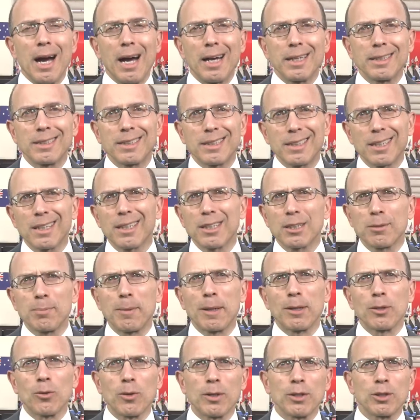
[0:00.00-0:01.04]
I still
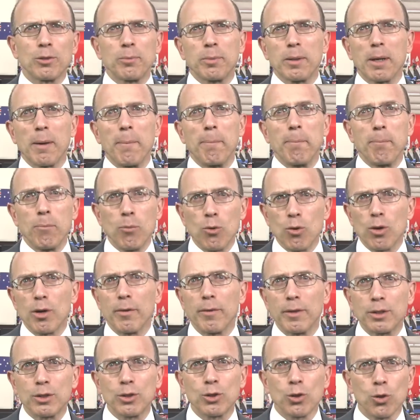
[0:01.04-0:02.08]
expect oil to become more
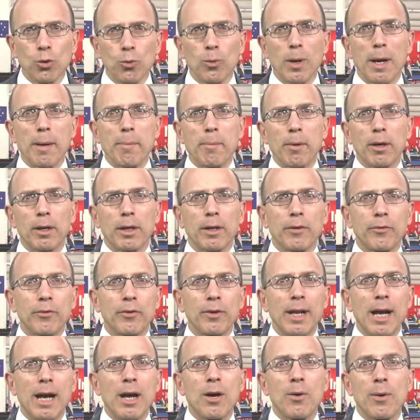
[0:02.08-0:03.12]
of a two-way market
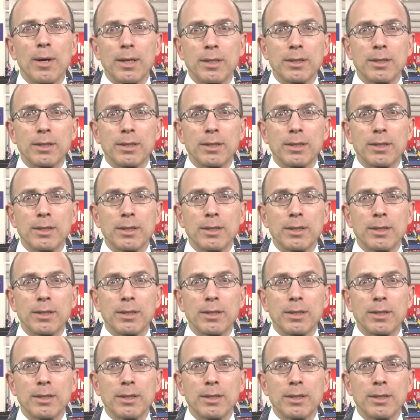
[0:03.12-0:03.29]
for now,